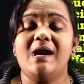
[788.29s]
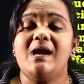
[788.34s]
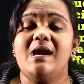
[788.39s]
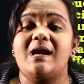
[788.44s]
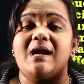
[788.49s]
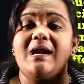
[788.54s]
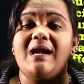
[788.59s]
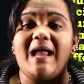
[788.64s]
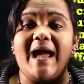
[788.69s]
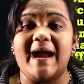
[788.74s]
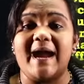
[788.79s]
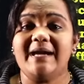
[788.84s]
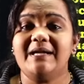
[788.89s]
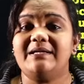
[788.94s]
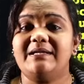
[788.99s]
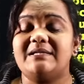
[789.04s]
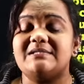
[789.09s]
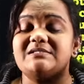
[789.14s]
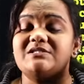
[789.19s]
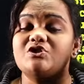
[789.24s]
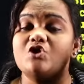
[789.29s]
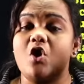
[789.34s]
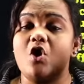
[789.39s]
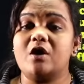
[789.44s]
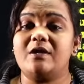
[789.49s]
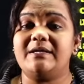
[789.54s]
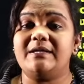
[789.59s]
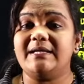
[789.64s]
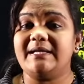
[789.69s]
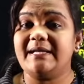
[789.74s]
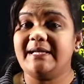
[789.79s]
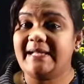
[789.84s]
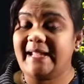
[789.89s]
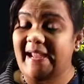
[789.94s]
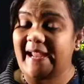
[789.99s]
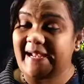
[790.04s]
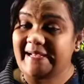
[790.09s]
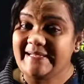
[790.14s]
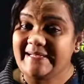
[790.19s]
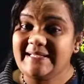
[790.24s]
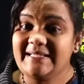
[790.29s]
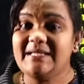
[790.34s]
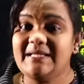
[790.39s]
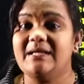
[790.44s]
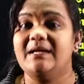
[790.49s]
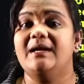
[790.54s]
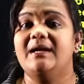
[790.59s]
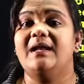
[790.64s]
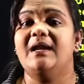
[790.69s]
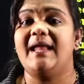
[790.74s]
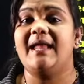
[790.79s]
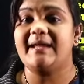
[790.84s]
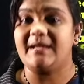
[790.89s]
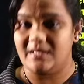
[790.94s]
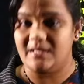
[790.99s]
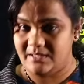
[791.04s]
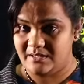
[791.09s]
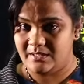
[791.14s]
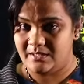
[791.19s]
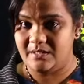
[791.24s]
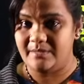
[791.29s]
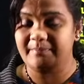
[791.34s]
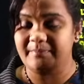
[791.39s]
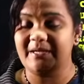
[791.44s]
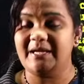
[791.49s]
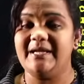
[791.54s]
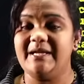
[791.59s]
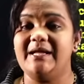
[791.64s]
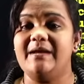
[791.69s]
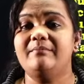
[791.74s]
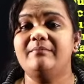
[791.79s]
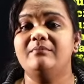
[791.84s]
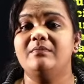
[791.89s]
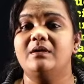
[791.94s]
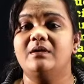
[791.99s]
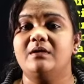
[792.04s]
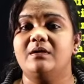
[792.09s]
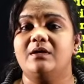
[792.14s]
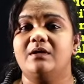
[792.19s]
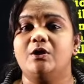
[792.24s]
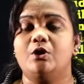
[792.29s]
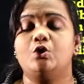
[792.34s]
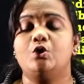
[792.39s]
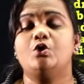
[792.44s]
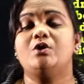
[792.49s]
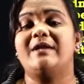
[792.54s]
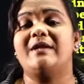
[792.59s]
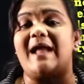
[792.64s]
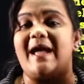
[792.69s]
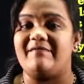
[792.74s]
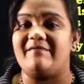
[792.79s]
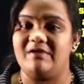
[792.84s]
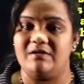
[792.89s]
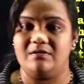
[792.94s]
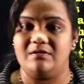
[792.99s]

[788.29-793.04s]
Light does not need any a medium to travel.